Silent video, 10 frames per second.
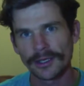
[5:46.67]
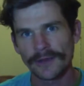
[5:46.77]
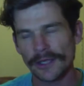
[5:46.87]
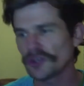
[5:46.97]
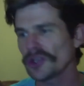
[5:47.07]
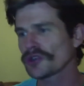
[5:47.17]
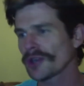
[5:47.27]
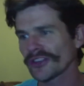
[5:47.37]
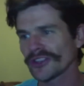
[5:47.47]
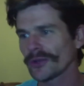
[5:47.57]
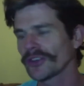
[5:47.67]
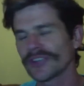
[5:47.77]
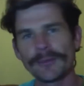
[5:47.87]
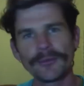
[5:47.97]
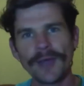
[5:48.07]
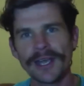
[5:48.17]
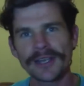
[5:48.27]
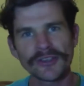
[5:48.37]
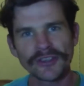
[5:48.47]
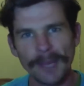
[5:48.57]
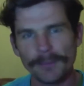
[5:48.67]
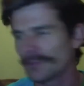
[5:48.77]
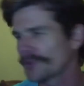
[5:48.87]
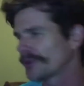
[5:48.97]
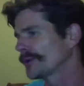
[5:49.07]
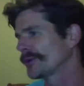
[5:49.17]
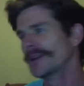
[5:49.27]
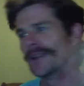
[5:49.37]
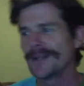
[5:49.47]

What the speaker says: They're usually trying to sell you some fucking supplement, or